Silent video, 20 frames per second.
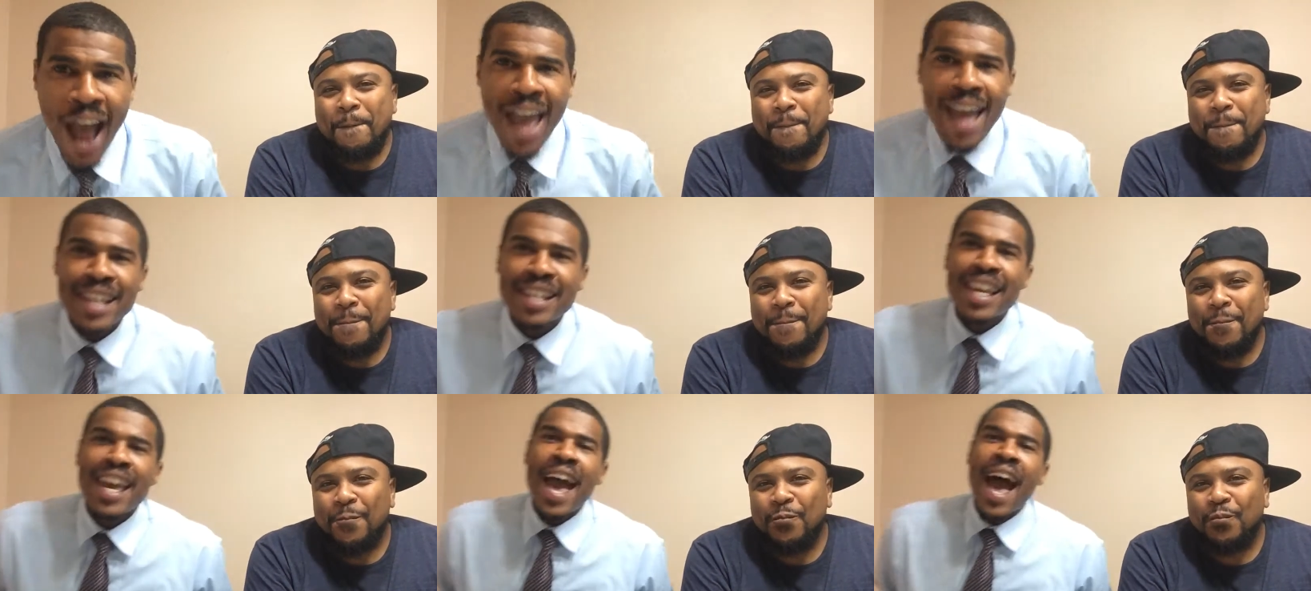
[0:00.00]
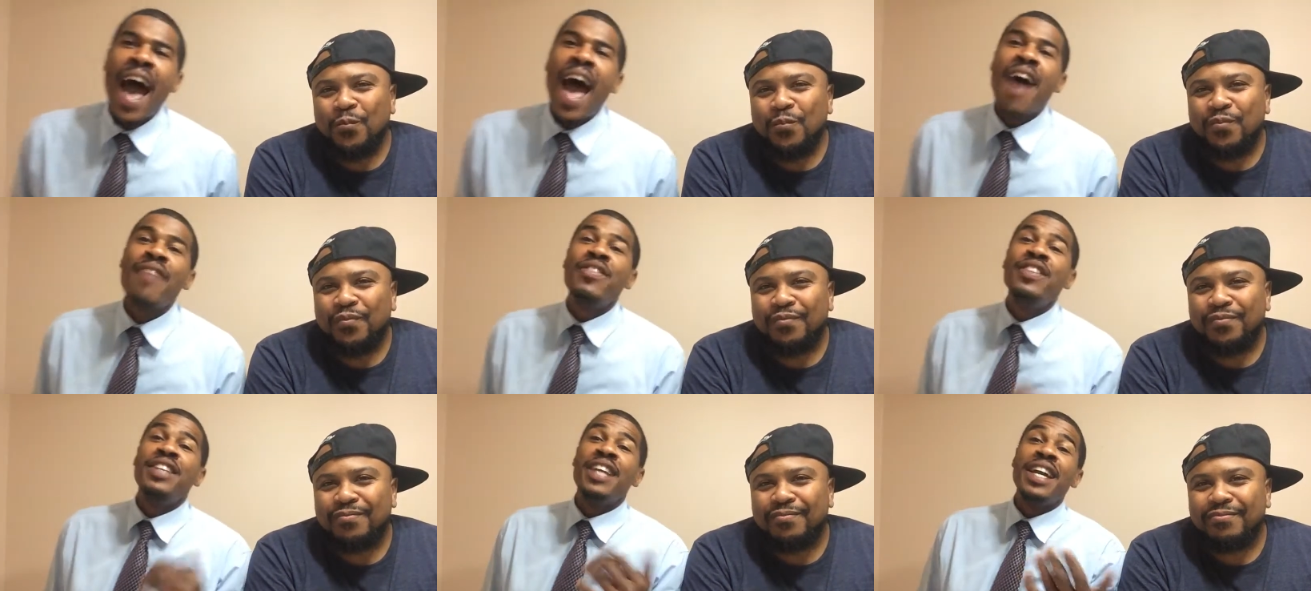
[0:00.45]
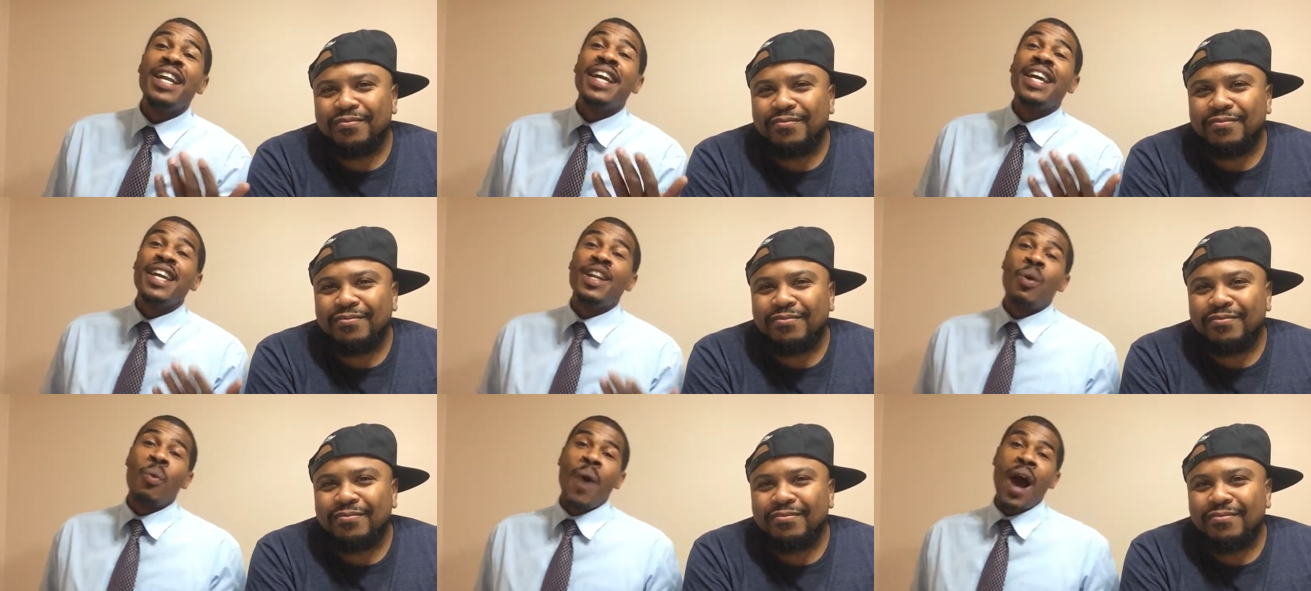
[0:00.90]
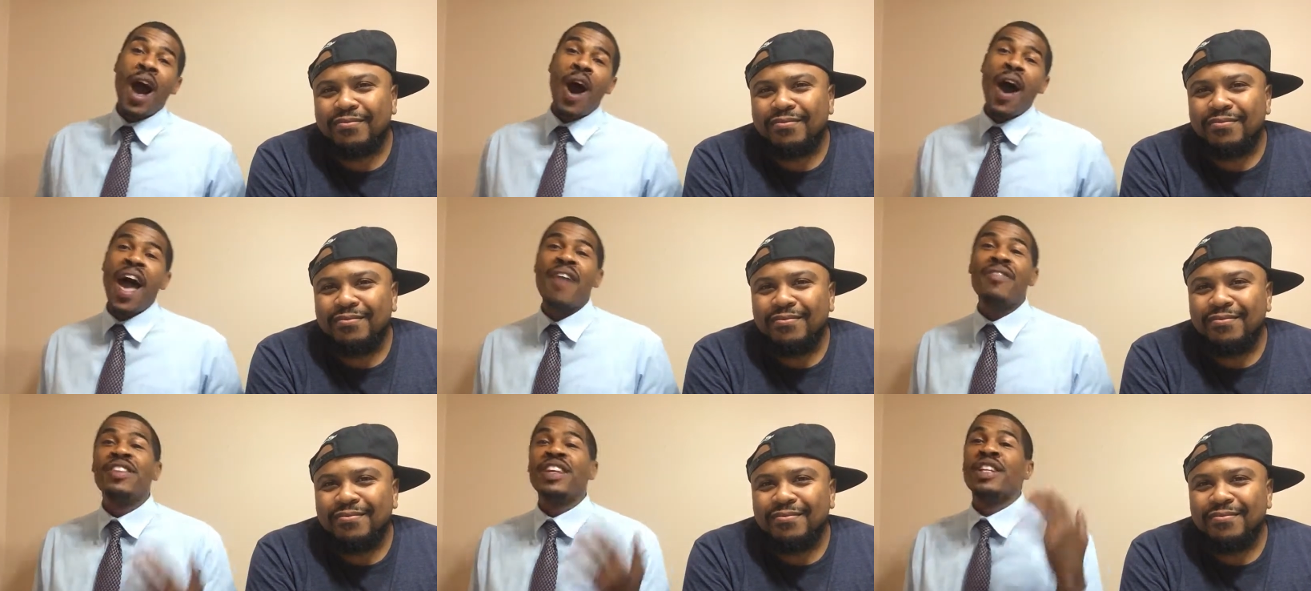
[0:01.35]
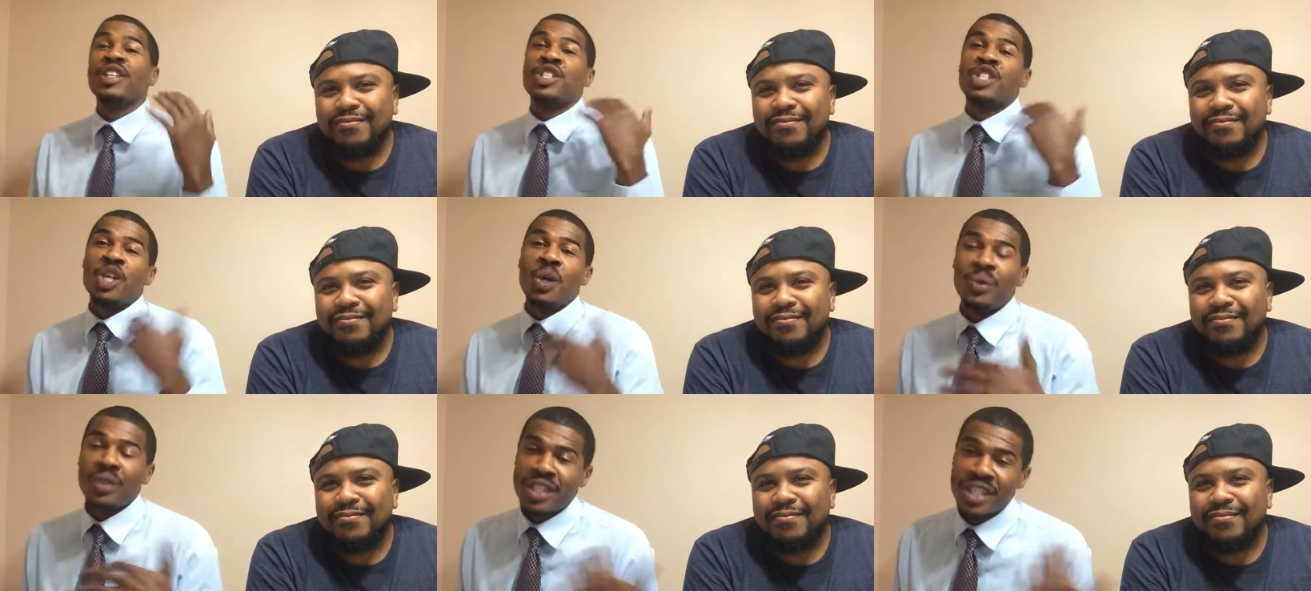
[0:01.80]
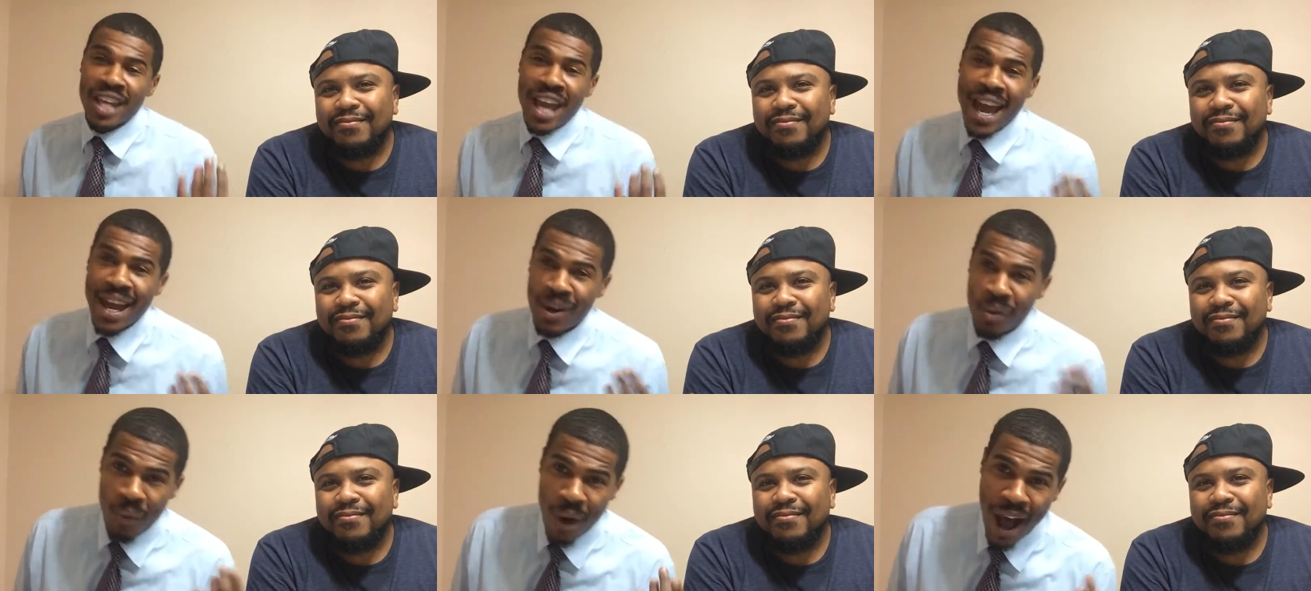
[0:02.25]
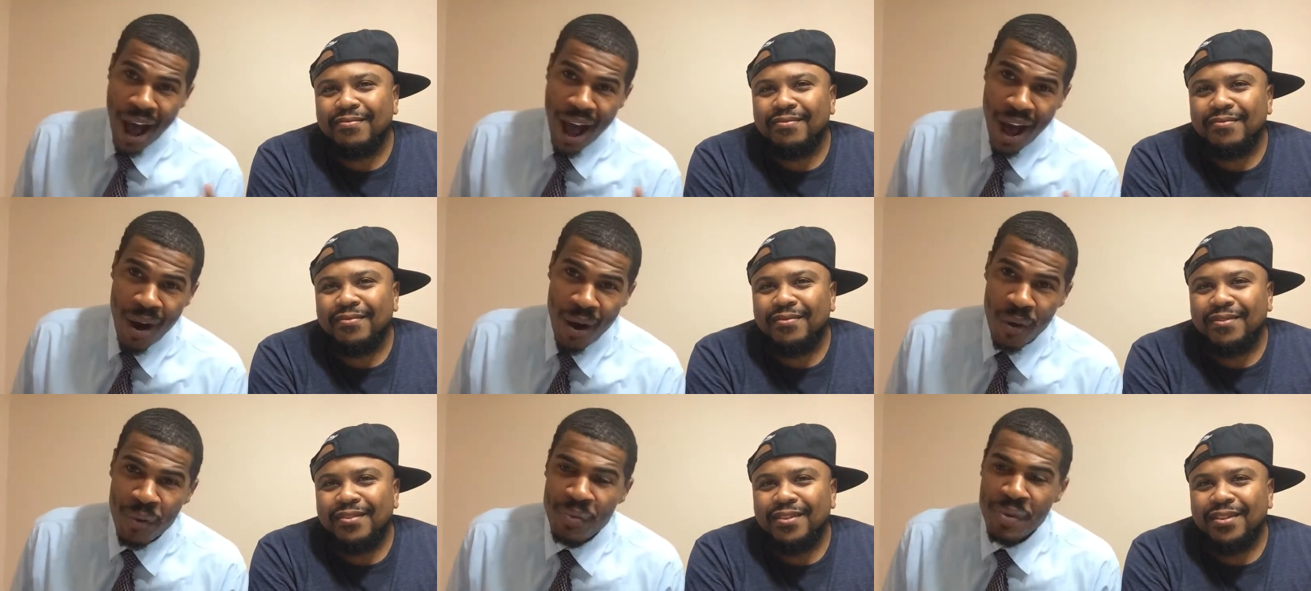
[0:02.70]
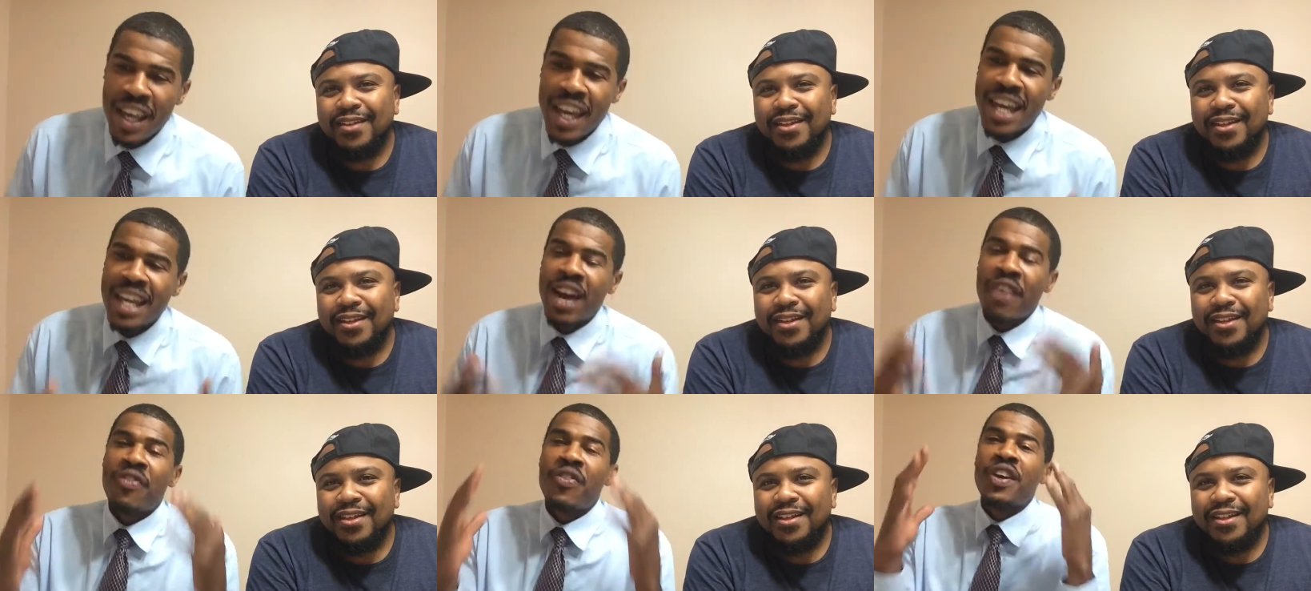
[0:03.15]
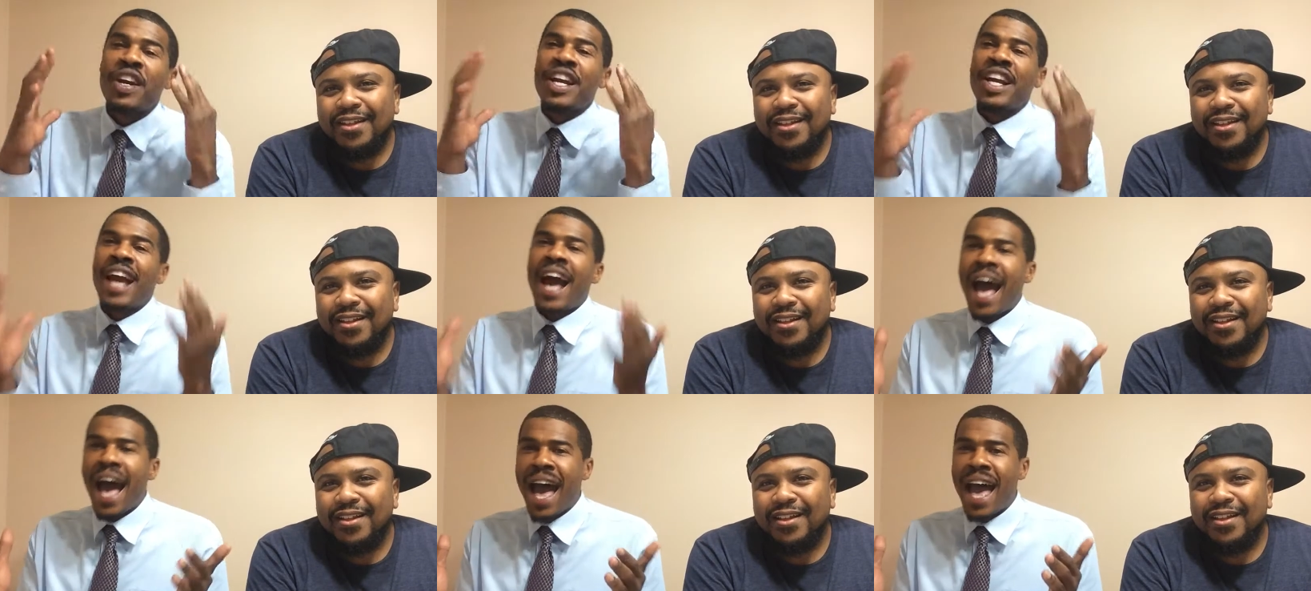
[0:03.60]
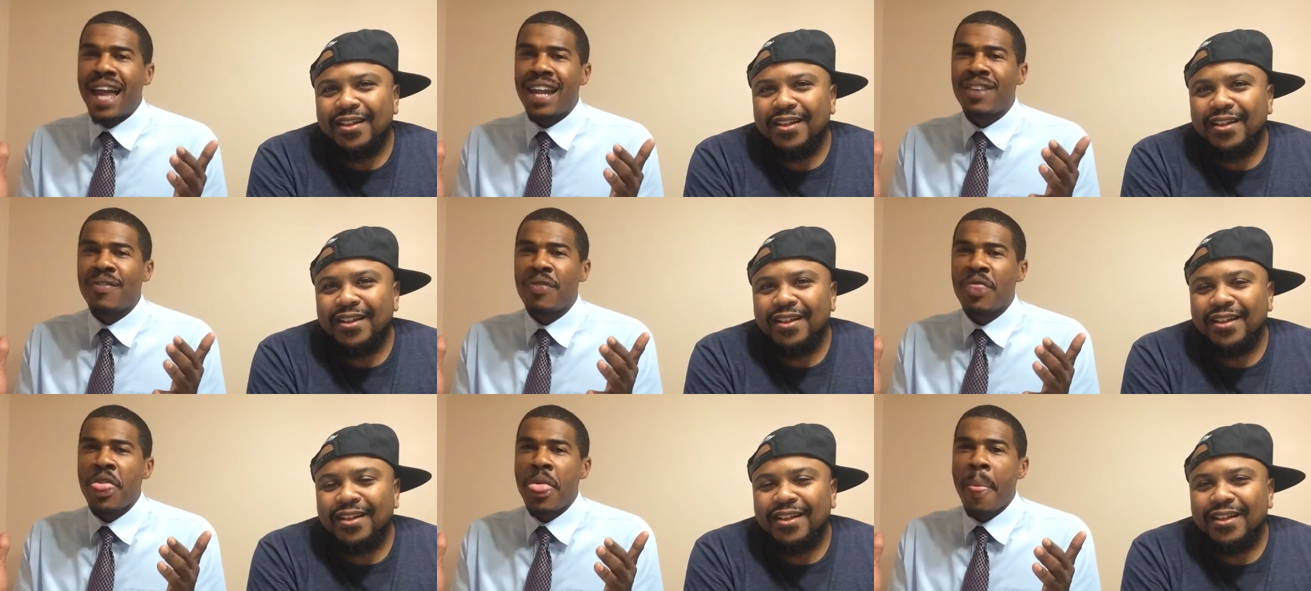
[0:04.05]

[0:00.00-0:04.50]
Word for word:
Speaker 1: I I haven't done it in a while. I haven't done a show with this guy in a while, and I forgot